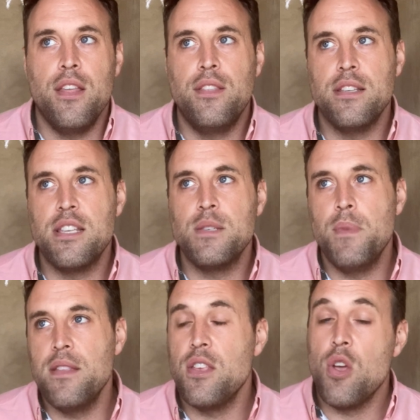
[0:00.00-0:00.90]
does this
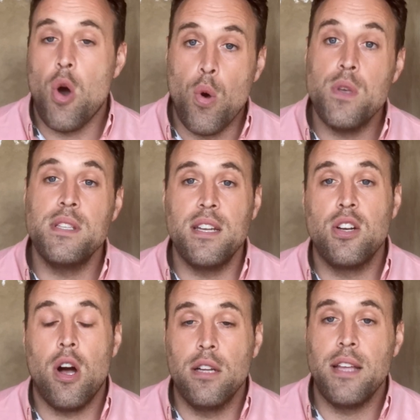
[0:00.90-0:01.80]
mean that you always need a
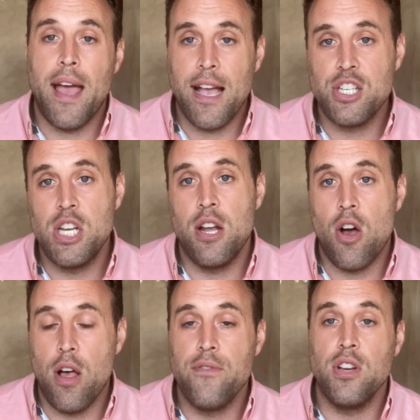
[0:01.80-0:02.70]
call to action on
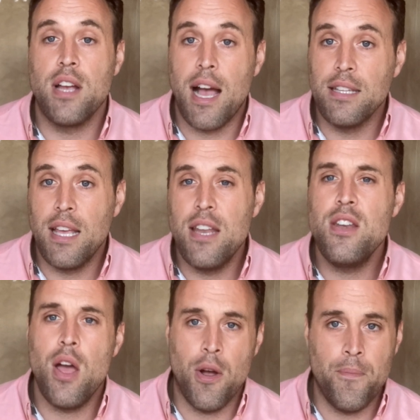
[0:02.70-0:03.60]
all of your content?
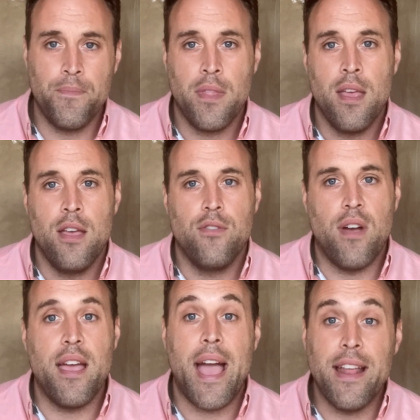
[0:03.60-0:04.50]
No,
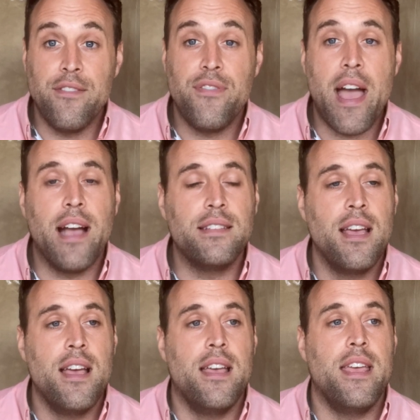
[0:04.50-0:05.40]
right? In fact,
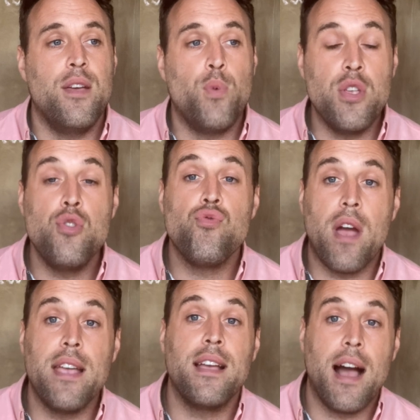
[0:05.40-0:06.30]
when you
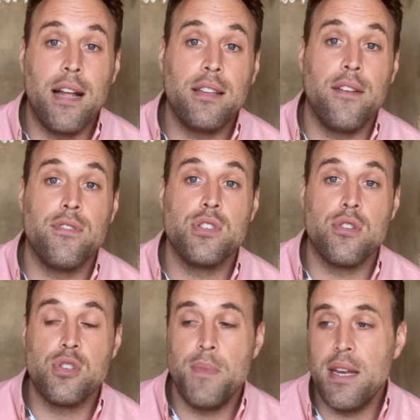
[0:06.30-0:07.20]
write content for
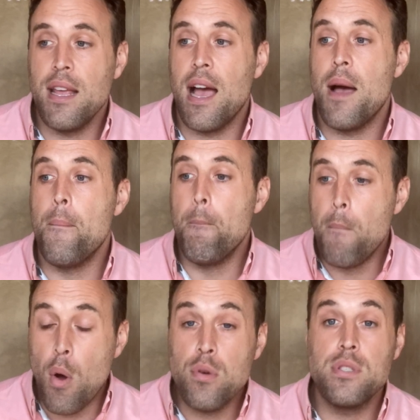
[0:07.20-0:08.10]
social media,
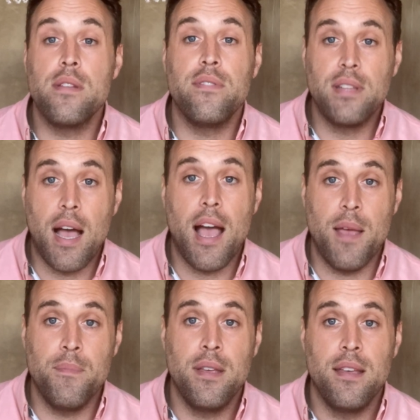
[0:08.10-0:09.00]
most of the
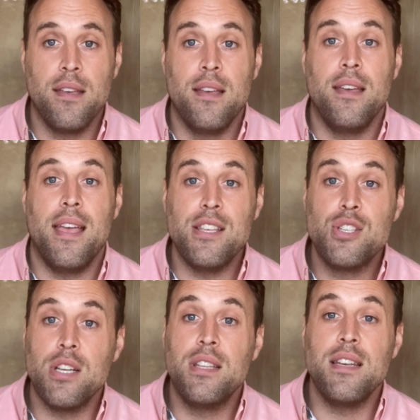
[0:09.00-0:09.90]
time, it's
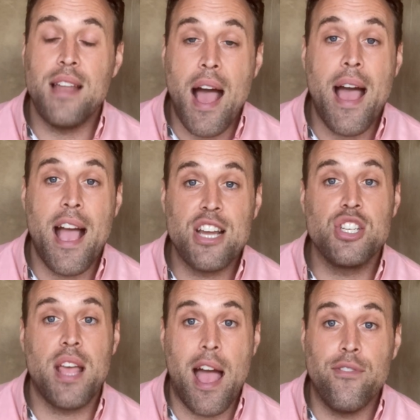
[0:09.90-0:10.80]
good to not
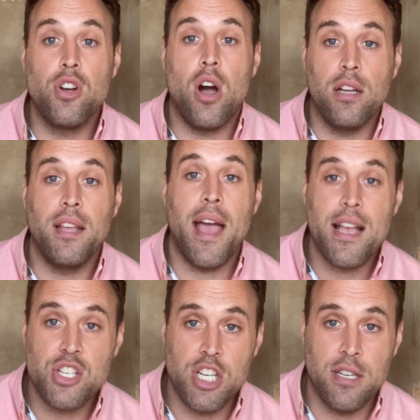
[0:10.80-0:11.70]
actually have a call to
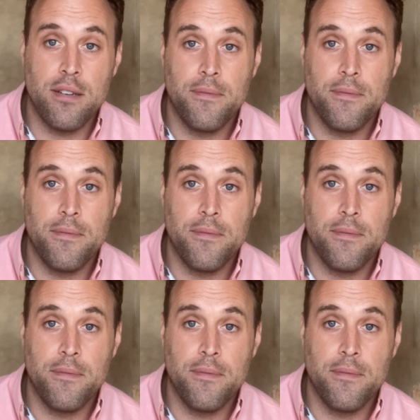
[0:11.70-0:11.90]
action.